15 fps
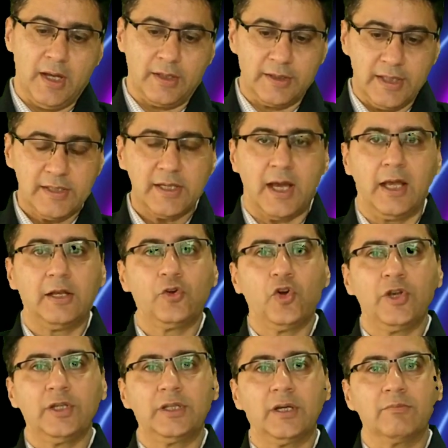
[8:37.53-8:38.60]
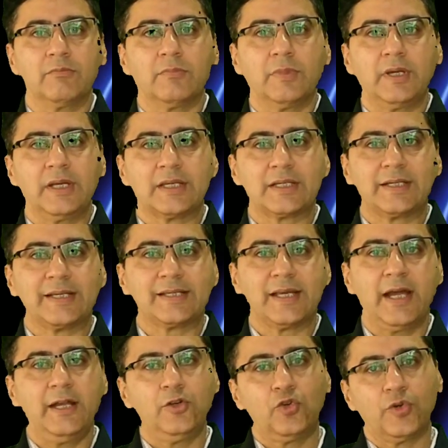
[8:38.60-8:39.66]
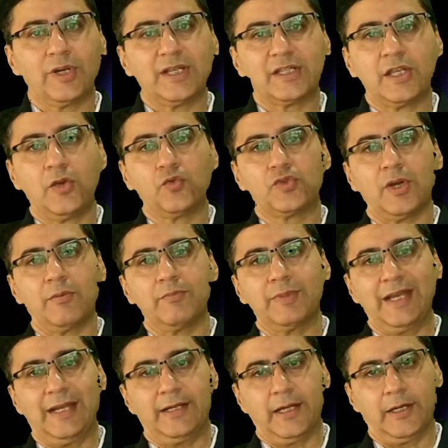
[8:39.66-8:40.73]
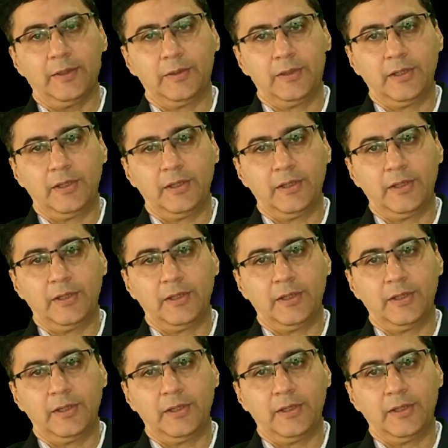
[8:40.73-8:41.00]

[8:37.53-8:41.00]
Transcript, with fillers: this algorithm is designed to receive some data